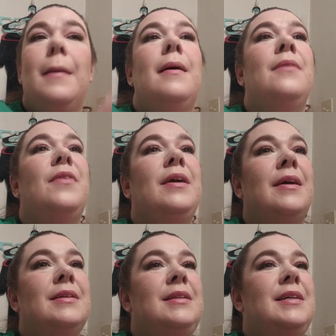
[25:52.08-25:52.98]
I
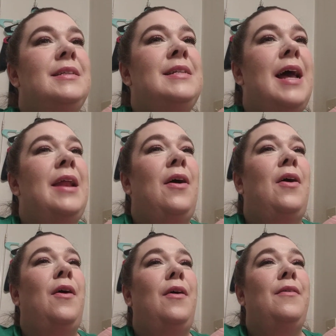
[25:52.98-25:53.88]
forgot to dust that
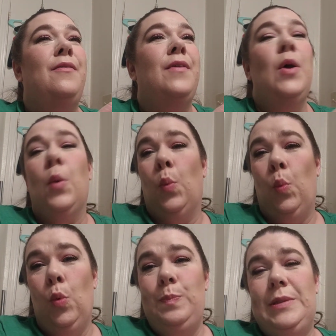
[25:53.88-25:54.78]
off.
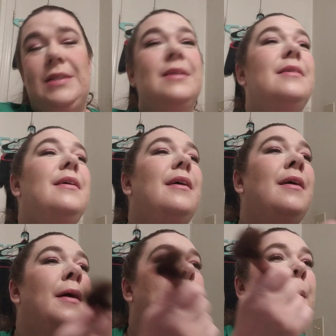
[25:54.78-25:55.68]
Whoops.
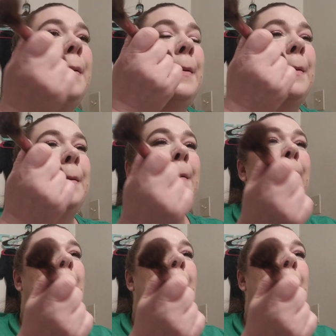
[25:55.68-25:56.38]
Oh,